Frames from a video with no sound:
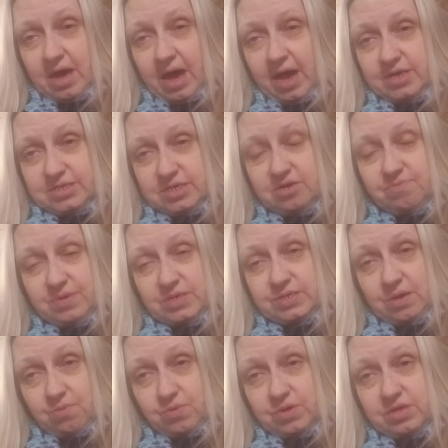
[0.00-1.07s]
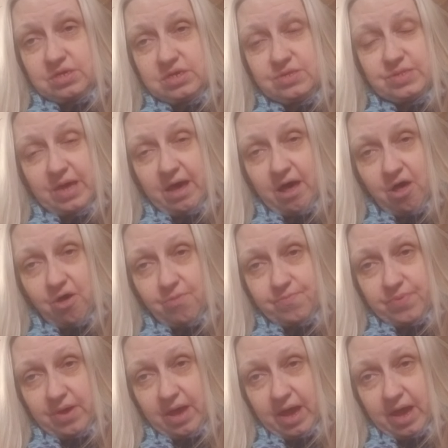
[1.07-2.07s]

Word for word: I did it because I really need the help.